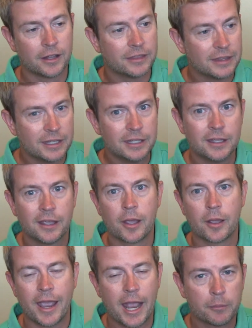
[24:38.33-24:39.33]
the
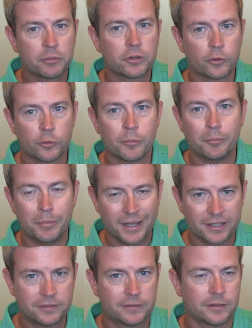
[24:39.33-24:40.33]
absolute
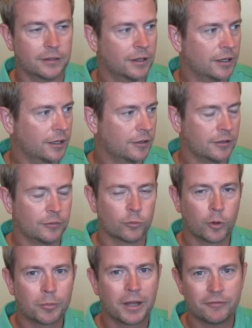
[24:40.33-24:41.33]
best uh,
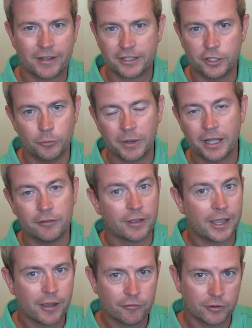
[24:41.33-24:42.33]
robot vacuum
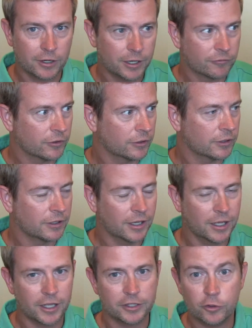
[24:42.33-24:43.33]
I've ever, ever
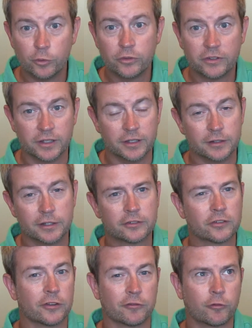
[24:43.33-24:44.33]
uh, used and
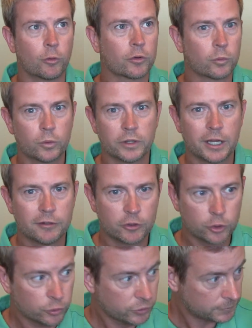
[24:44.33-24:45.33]
this is the fourth one I've
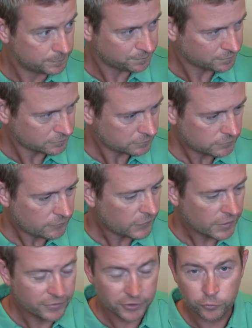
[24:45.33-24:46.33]
owned.
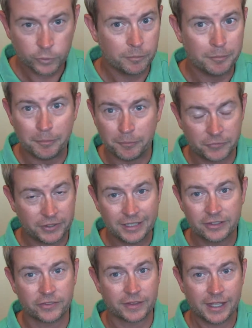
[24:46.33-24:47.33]
This one
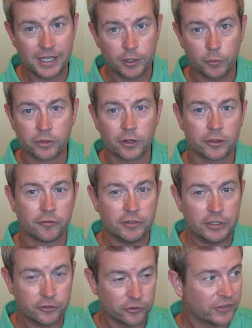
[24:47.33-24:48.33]
takes the cake with all the
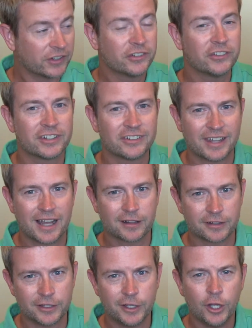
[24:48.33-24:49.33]
features. This is
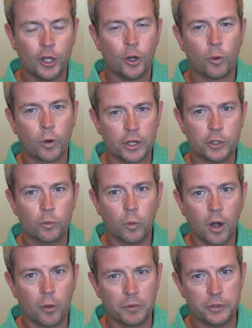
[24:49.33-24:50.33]
exactly what you
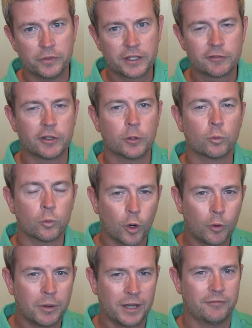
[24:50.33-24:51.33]
want when you think of a
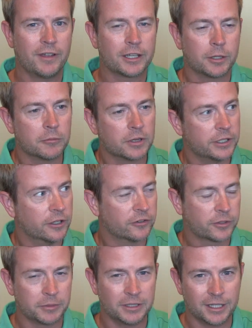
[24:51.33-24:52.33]
robot vacuum cleaner,
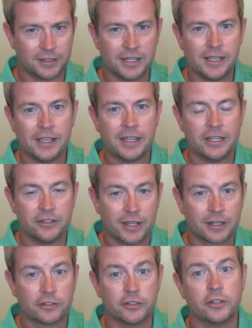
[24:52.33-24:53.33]
something that is
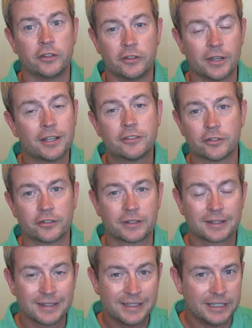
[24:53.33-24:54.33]
actually not
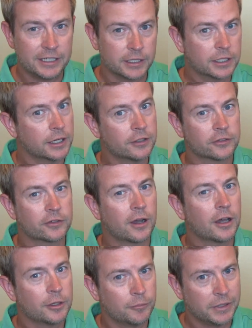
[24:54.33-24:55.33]
just cleaning and not just
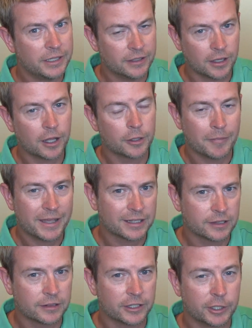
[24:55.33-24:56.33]
automated,
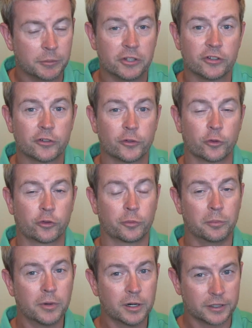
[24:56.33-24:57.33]
automatically cleaning, but is also
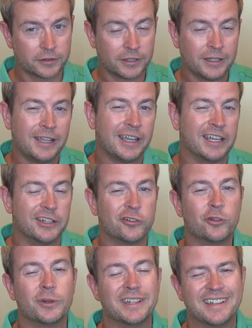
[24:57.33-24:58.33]
smart and
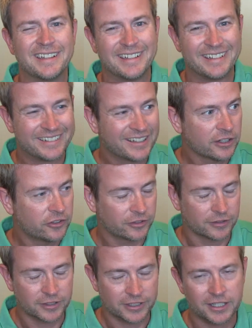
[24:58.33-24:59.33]
is doing it
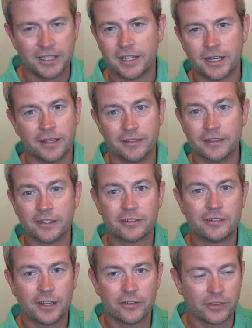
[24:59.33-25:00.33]
intelligently. And
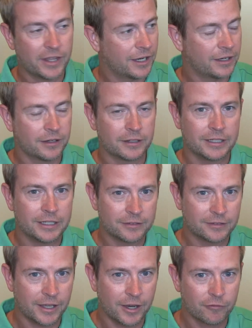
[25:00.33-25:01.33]
this does that.
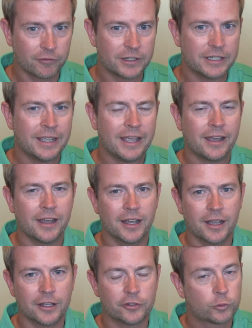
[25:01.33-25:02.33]
gets every
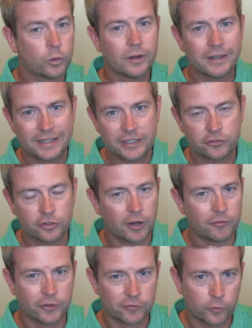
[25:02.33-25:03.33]
uh, square inch
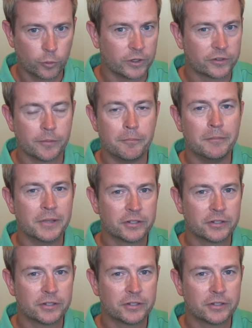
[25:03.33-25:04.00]
of the floor. doesn't